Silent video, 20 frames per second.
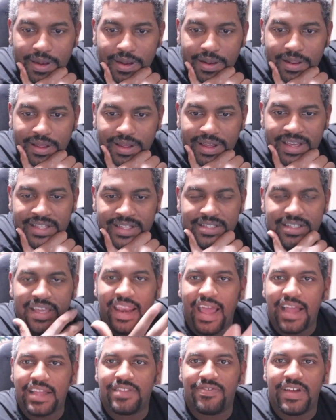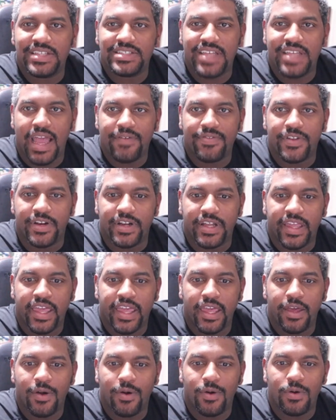it activates after a
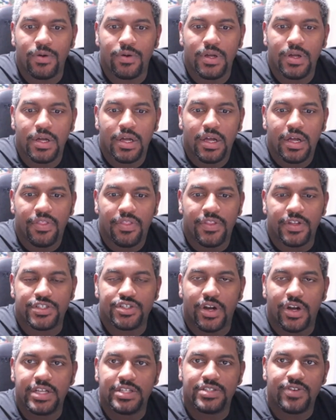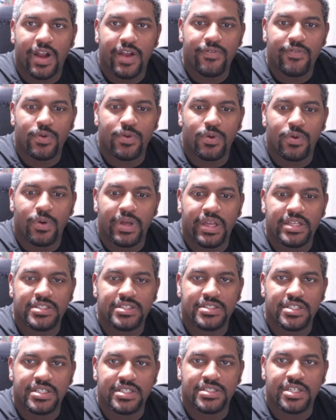kill. The trace rifle
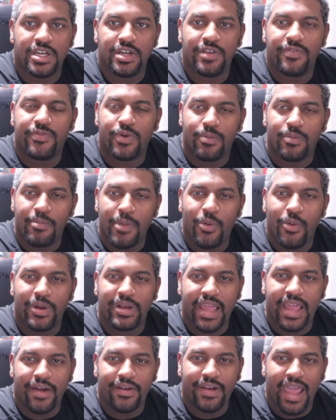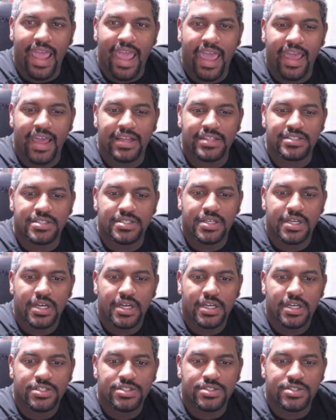is good for mowing down ads.
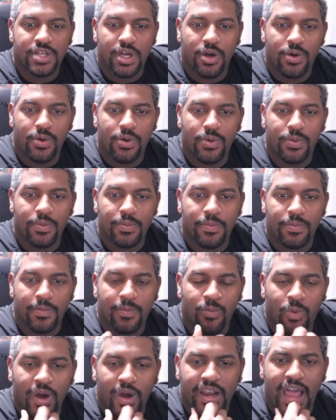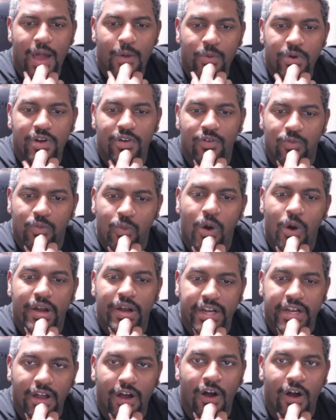So what I would have
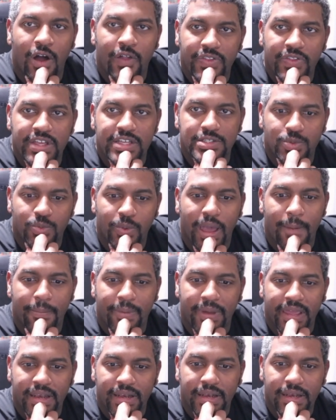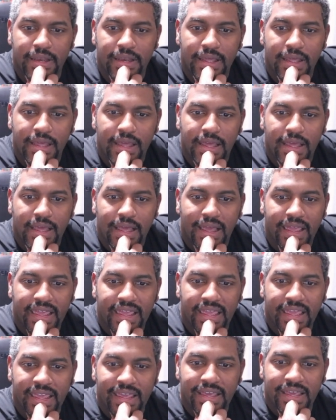wanted on this weapon
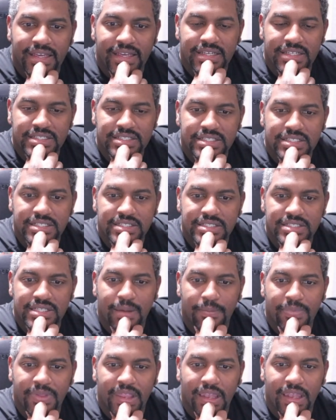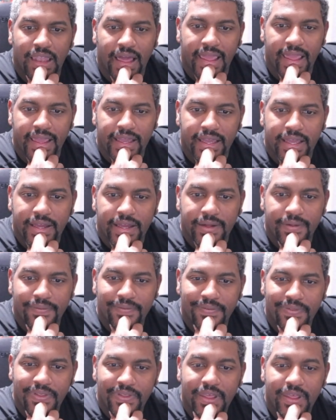is something like
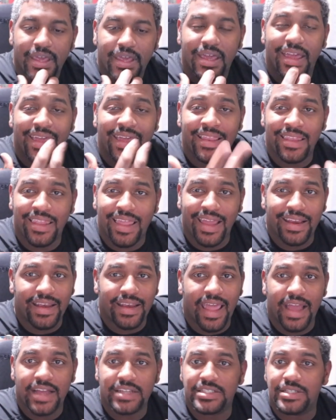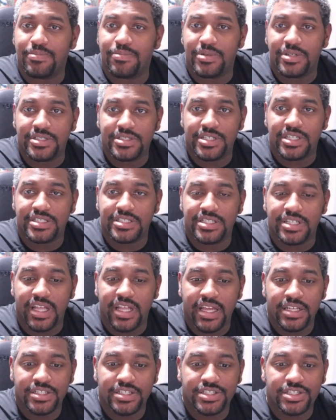Enlightened Action Precision
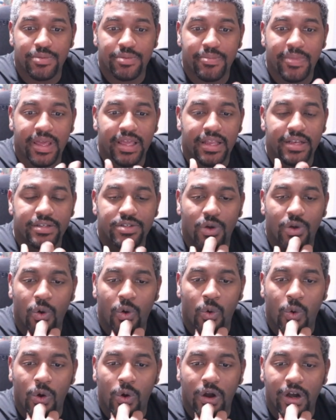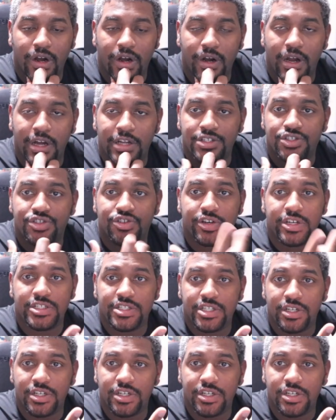Instrument, or Attrition